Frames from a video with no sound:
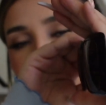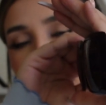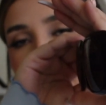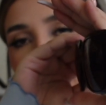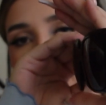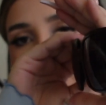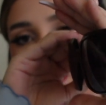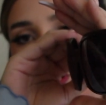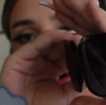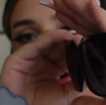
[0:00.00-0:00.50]
And
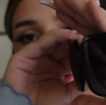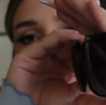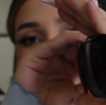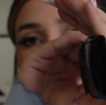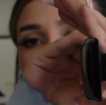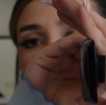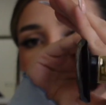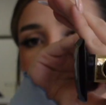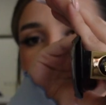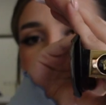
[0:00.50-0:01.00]
I'm all
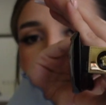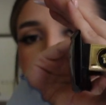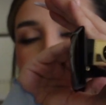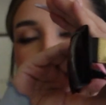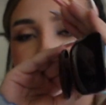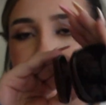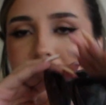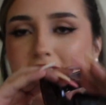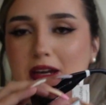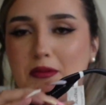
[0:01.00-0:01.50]
for
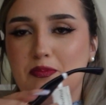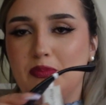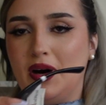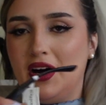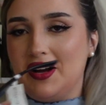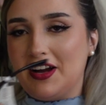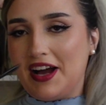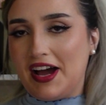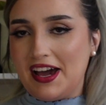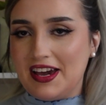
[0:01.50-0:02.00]
looking like
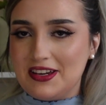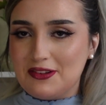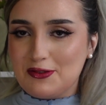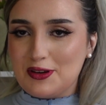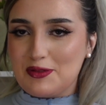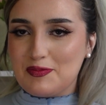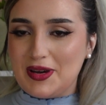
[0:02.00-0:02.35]
bug-eyed with